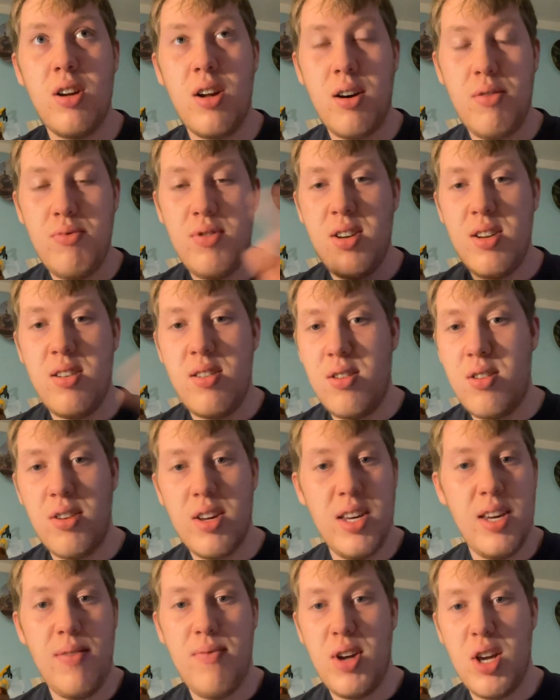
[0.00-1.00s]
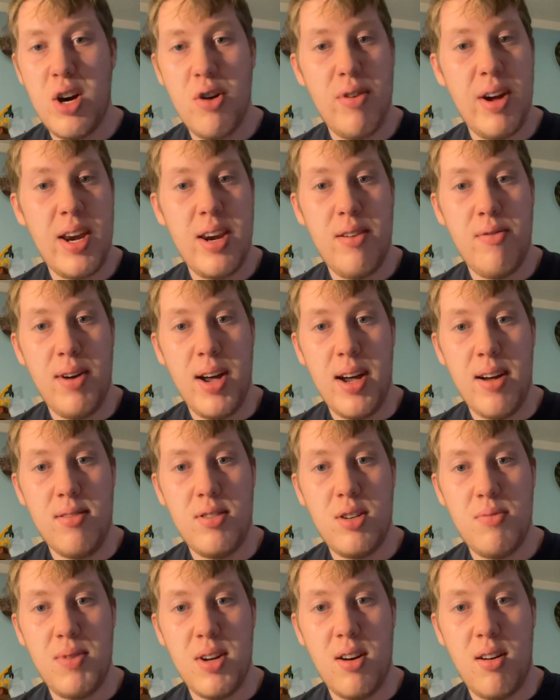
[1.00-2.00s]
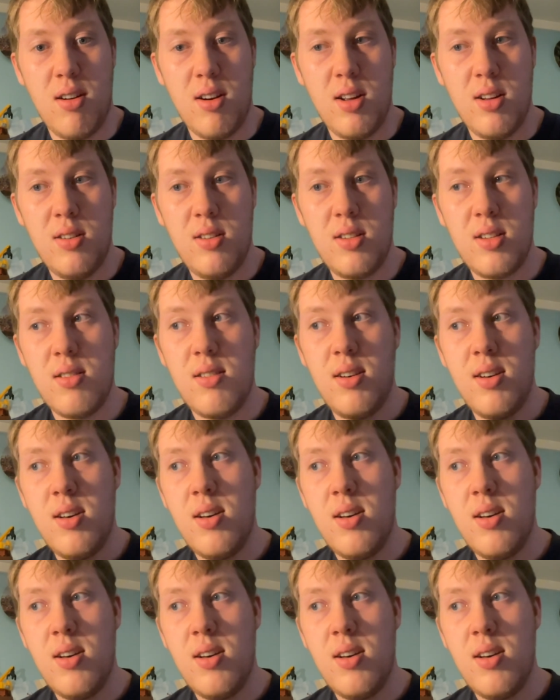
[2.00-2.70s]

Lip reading: I would not even go anywhere, to be honest,